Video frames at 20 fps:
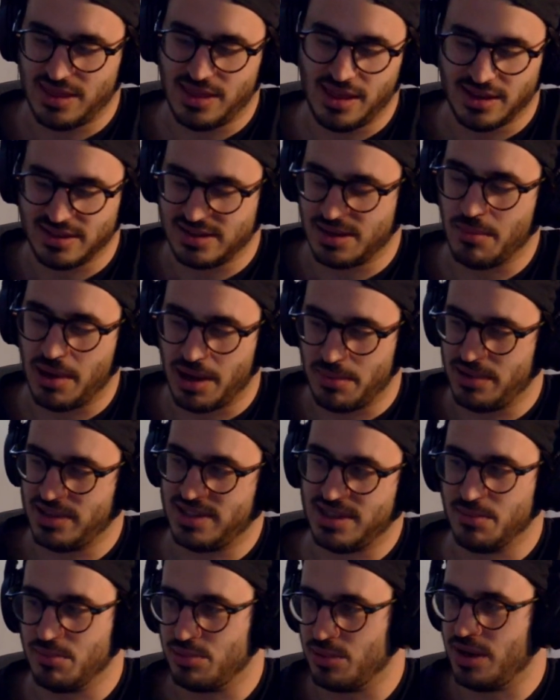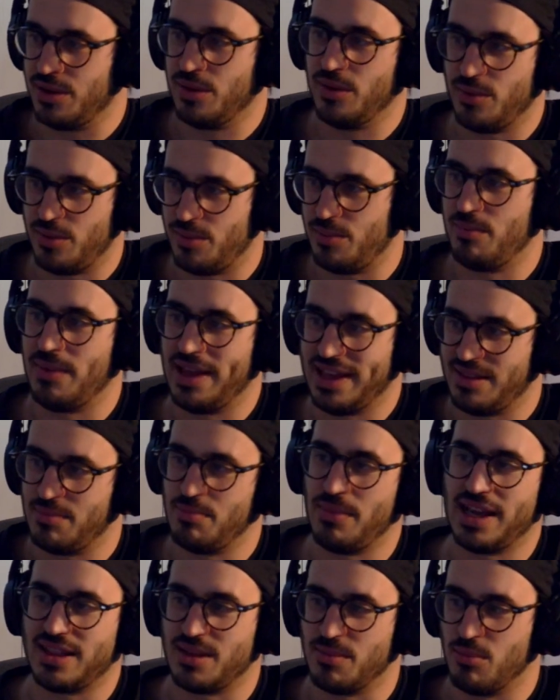things that might be simple and
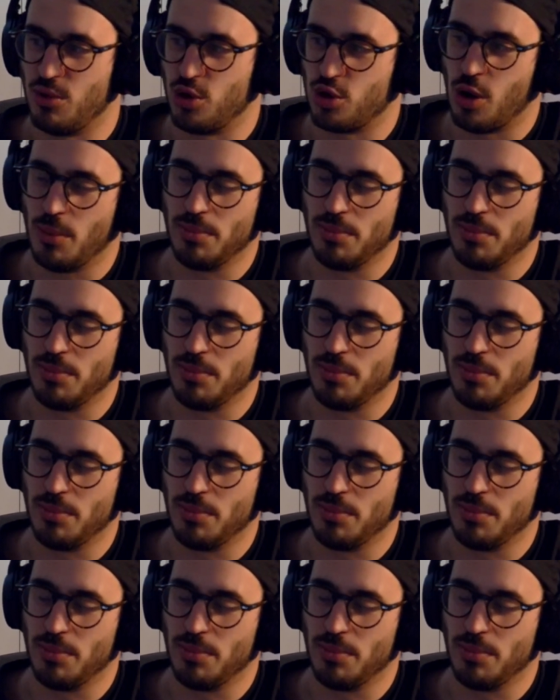make them more